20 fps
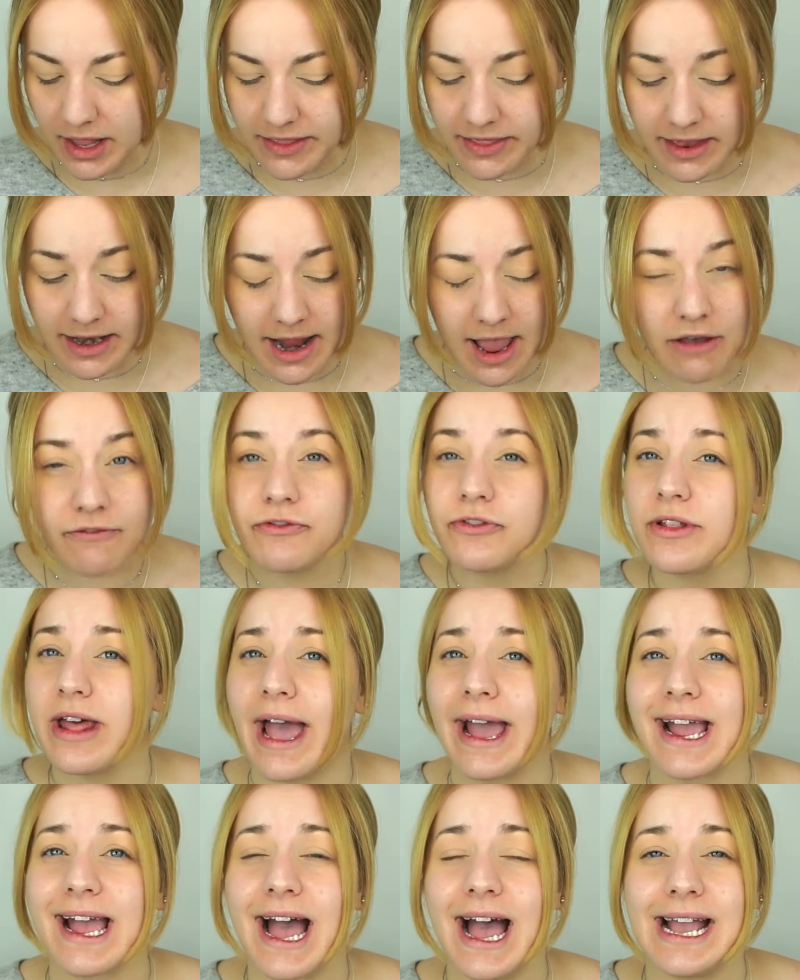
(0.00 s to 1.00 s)
And then after
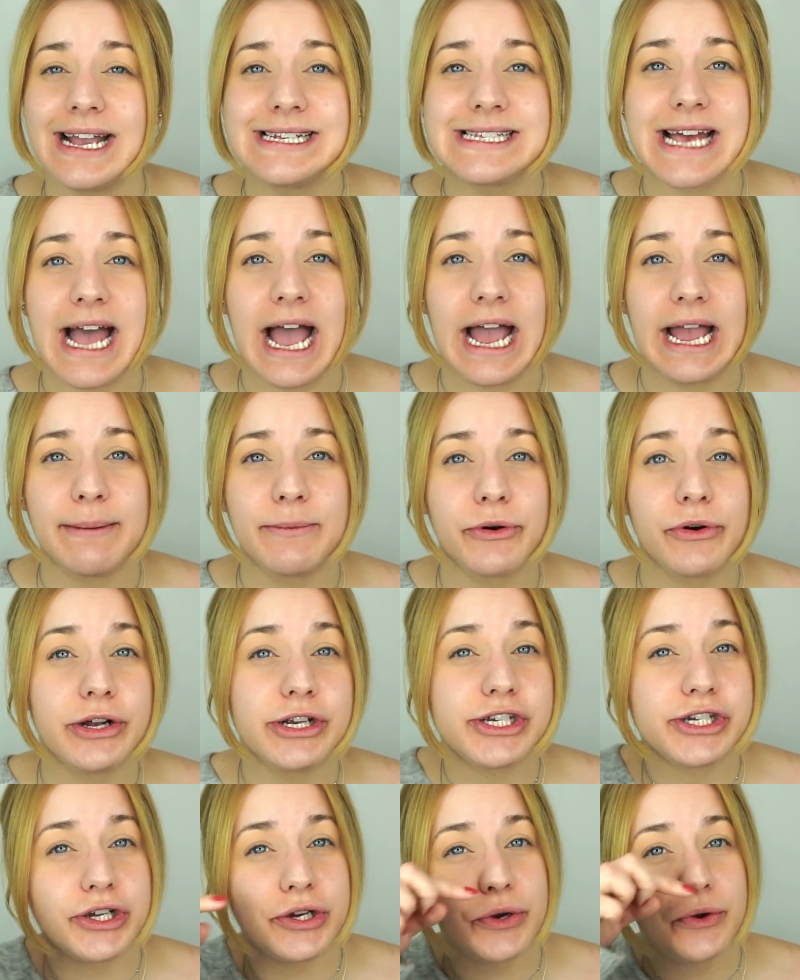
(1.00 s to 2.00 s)
that, guys, I'm
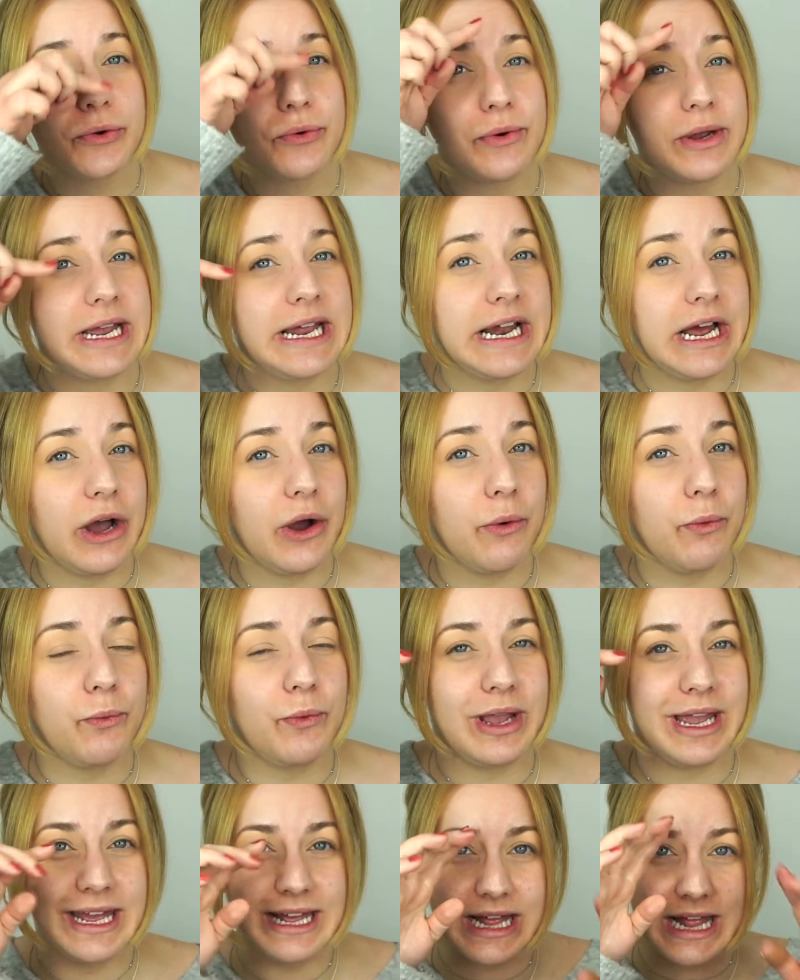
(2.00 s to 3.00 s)
going to create a
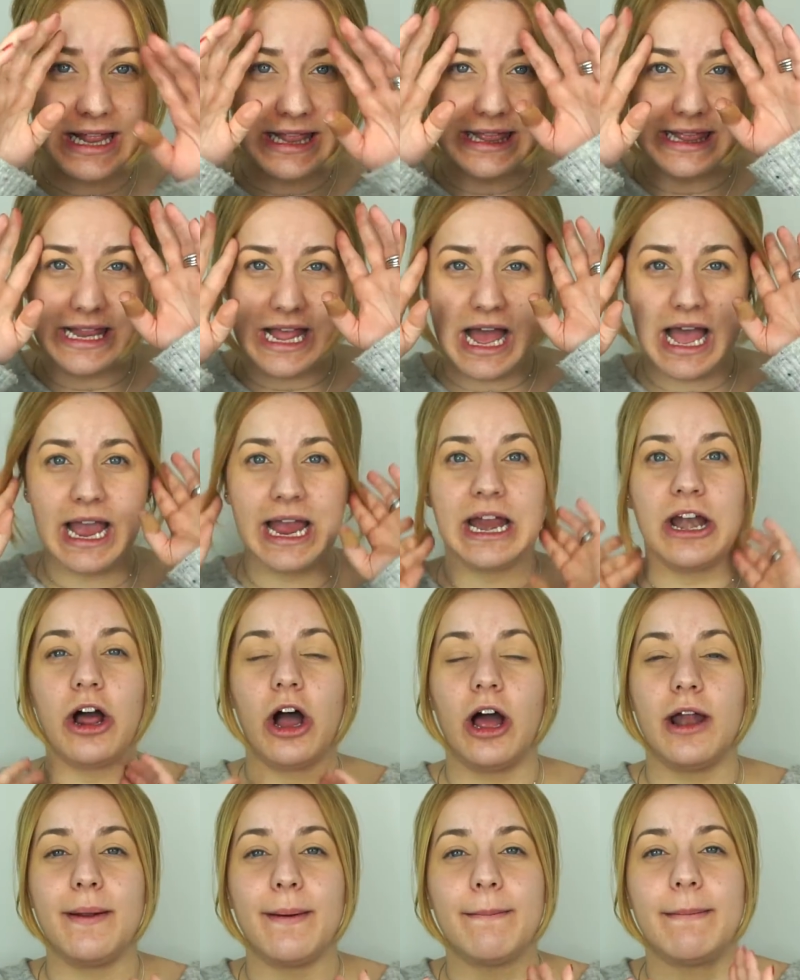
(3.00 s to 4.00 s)
wing line
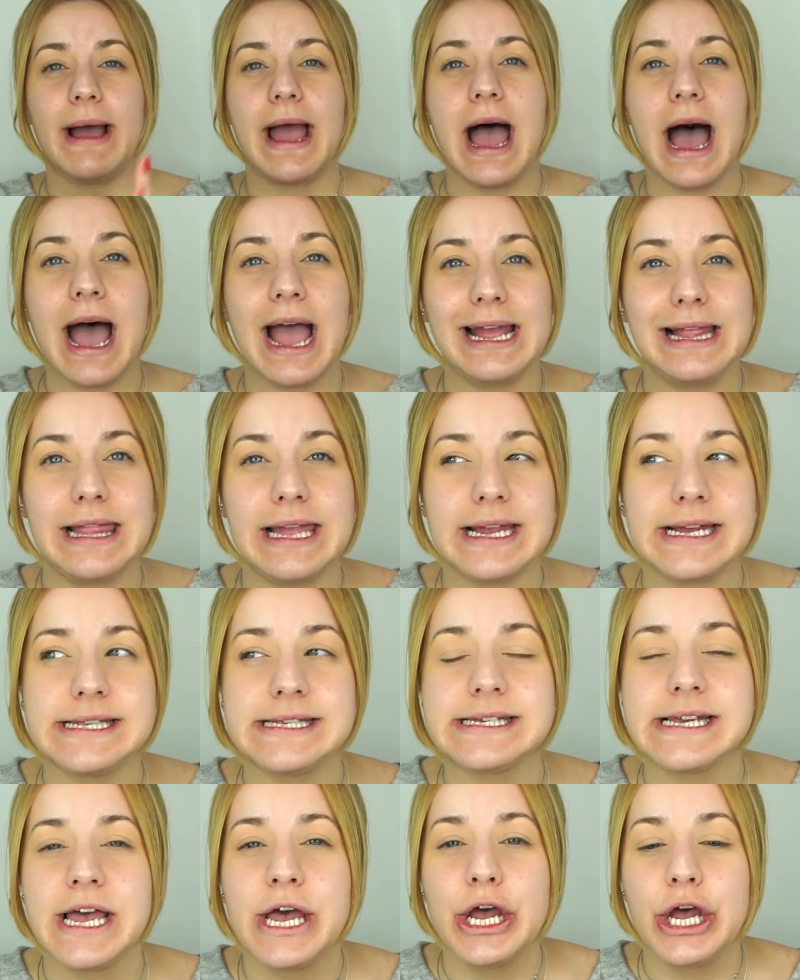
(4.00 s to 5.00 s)
on my
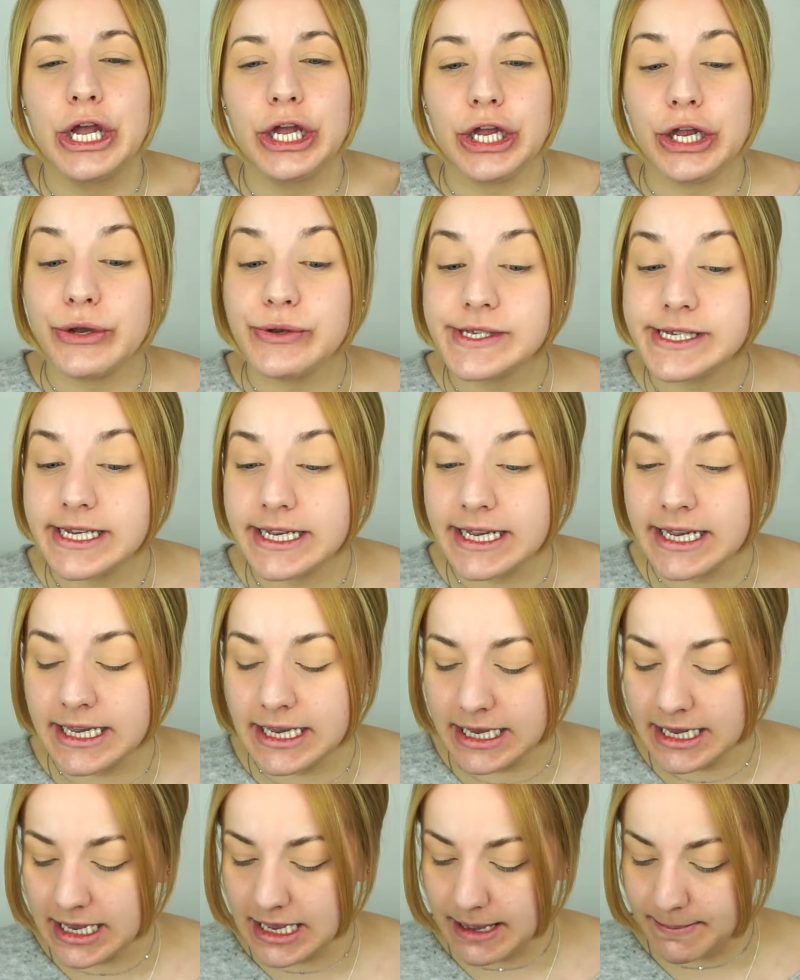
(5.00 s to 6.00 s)
eyelids
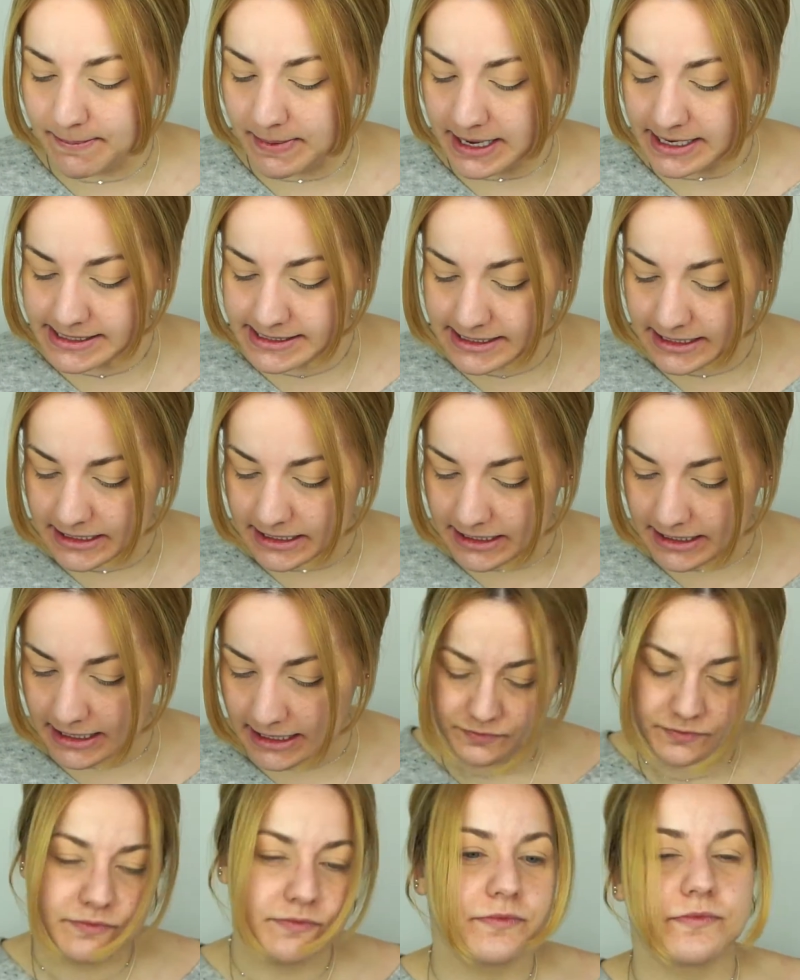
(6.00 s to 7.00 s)
using
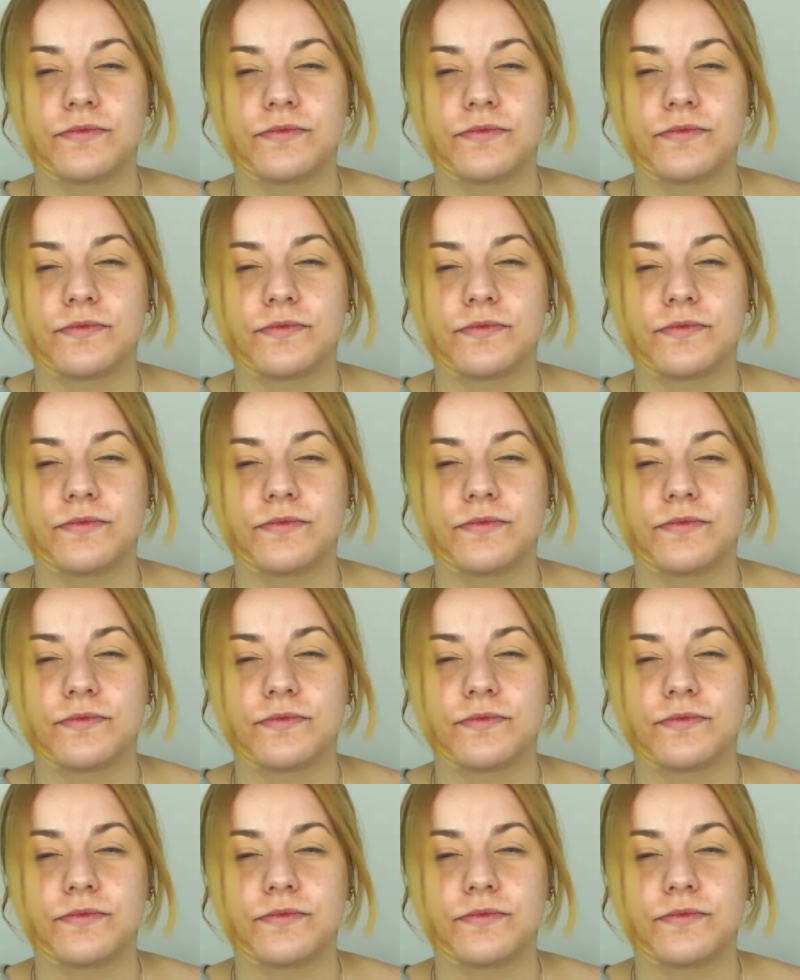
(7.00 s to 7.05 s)
basically...